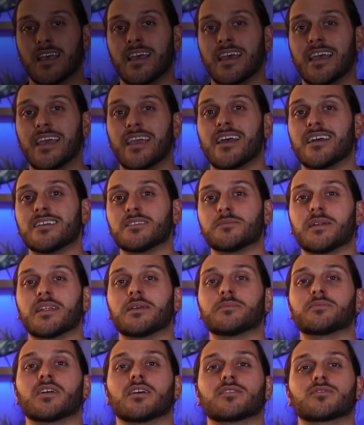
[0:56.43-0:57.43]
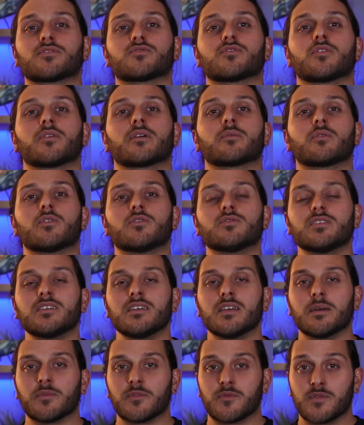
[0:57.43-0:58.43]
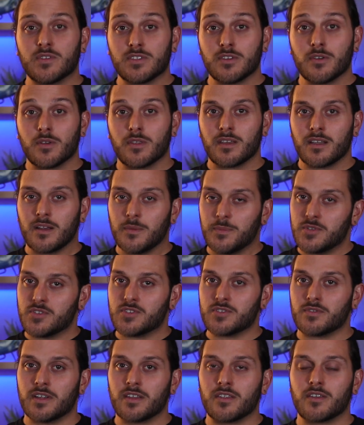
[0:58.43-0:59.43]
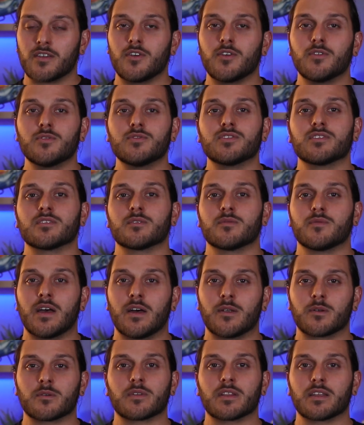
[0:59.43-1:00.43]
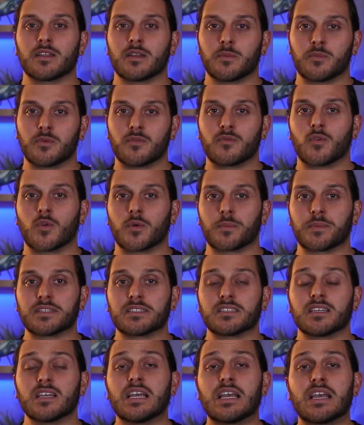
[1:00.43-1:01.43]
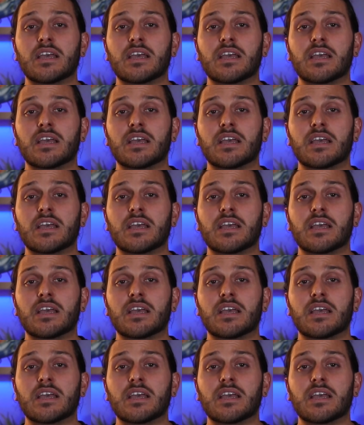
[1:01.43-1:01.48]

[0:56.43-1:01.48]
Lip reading: Hey guys, my name is Dr. Joey Rosie. I'm a physiotherapist, strength coach, and the founder of Elite Performance.